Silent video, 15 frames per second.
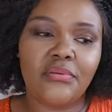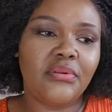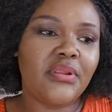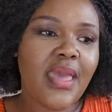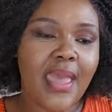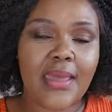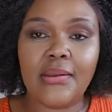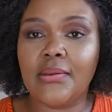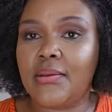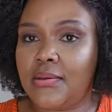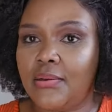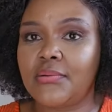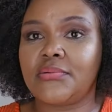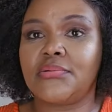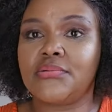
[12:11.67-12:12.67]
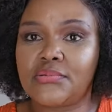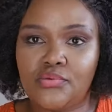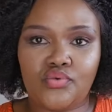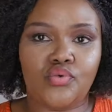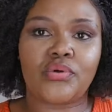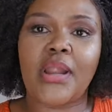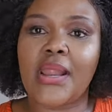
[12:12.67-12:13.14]
then mm,
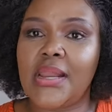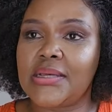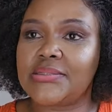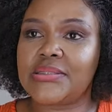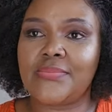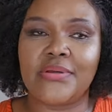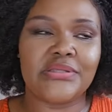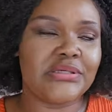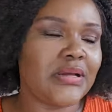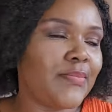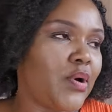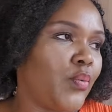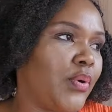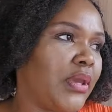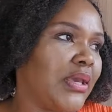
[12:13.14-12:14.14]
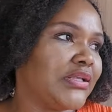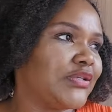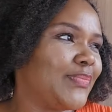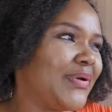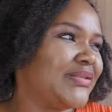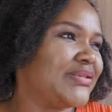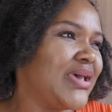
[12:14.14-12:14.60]
ngizoqala ngisebenza ngama-weekends
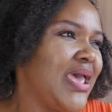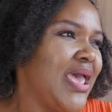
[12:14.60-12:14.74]
but